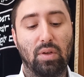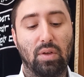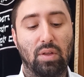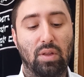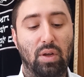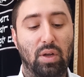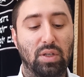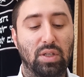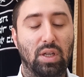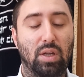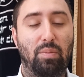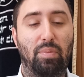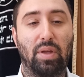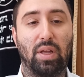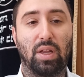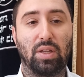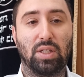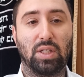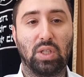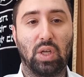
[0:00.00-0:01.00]
There's an
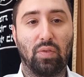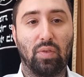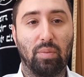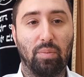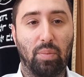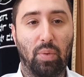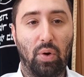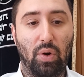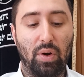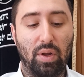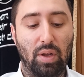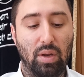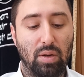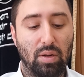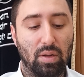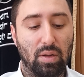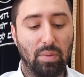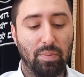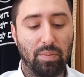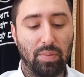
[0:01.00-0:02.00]
opinion that says you have to burn it,
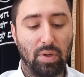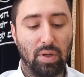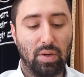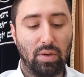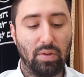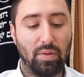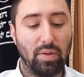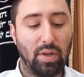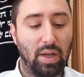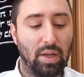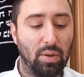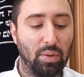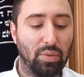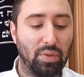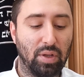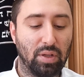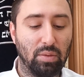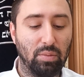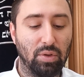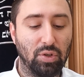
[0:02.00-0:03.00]
but I don't
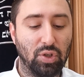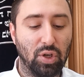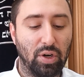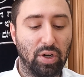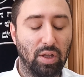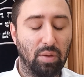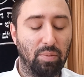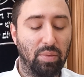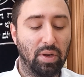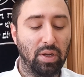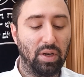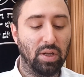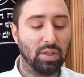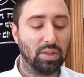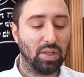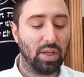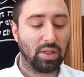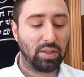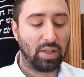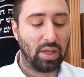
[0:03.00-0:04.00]
think the majority opinion
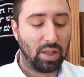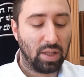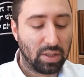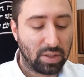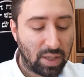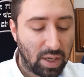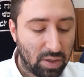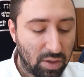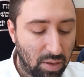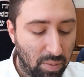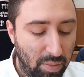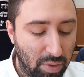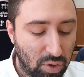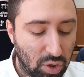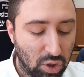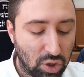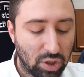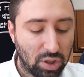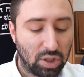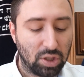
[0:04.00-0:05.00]
is like that. Let's get into the
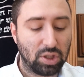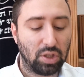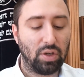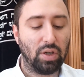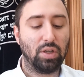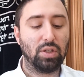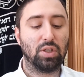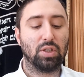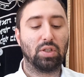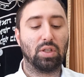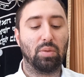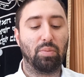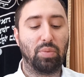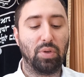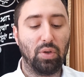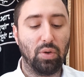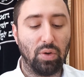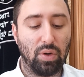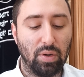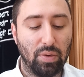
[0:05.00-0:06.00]
Mishnah. Shalosh says the
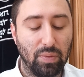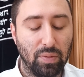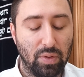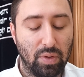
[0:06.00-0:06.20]
biur.